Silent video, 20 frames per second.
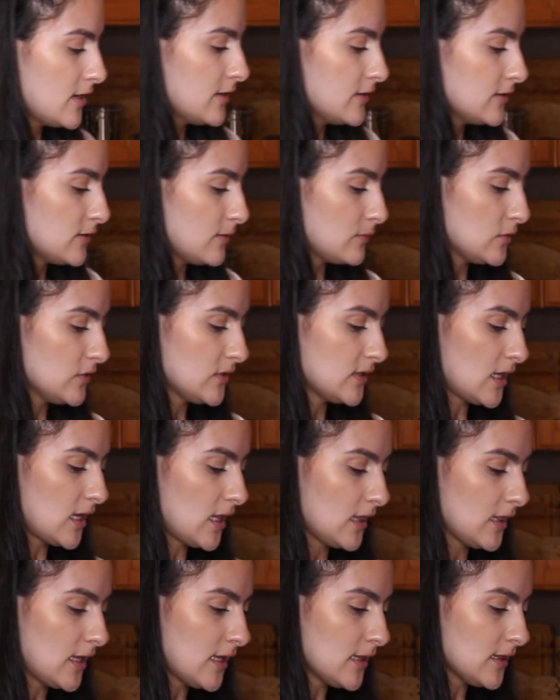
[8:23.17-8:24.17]
So I'm just going to
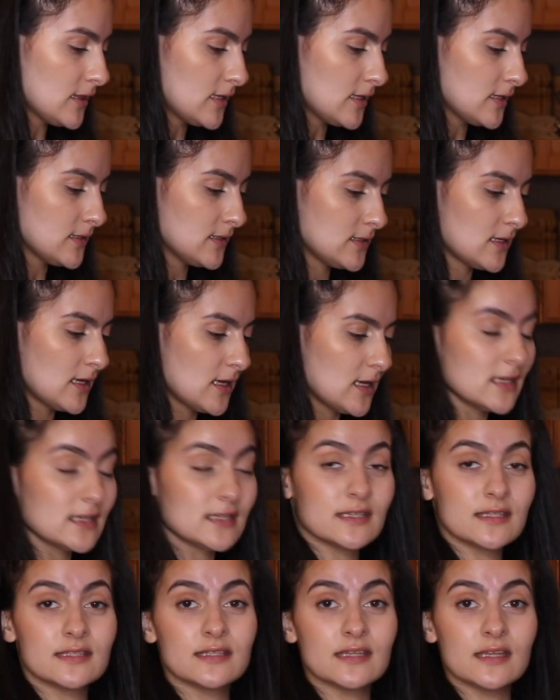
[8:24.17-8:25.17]
let this
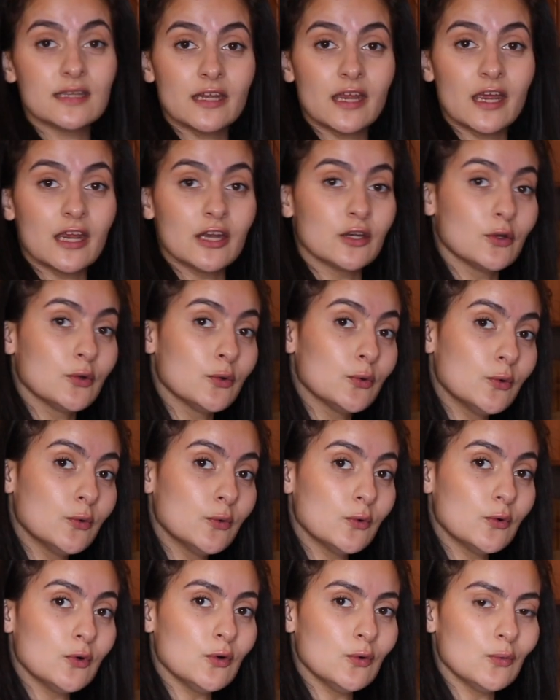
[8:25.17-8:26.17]
sit and
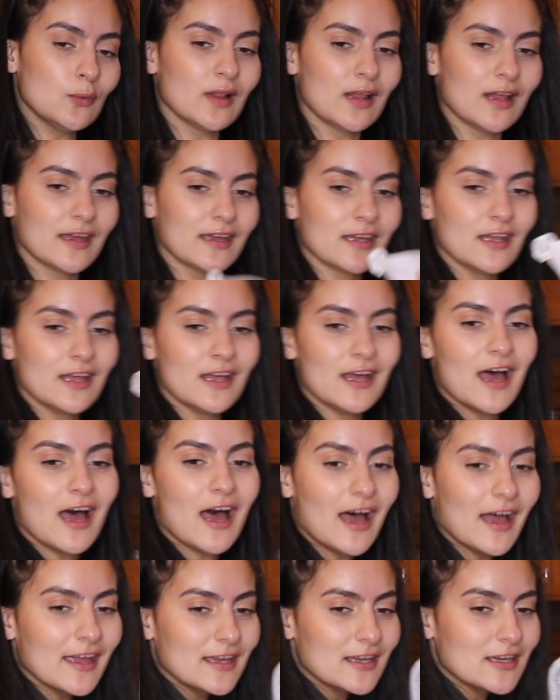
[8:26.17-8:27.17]
cool while
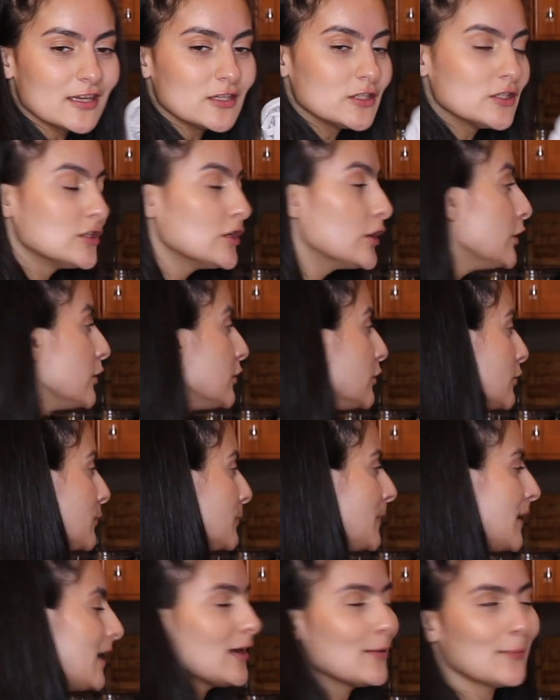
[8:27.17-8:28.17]
I continue
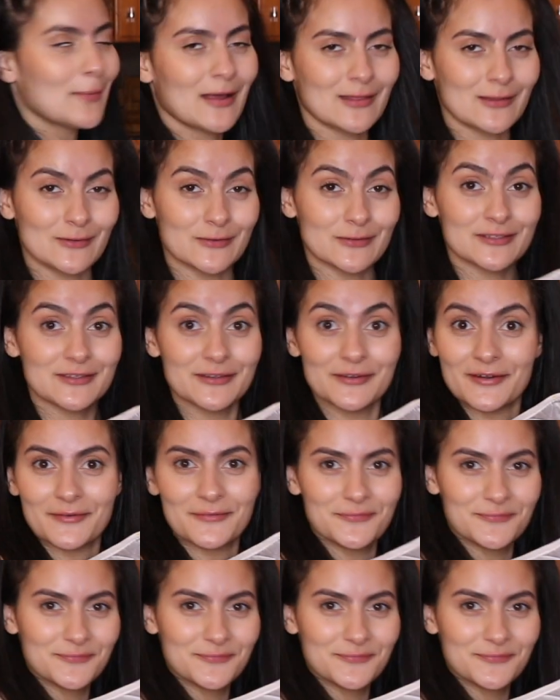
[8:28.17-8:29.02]
making my little syrup.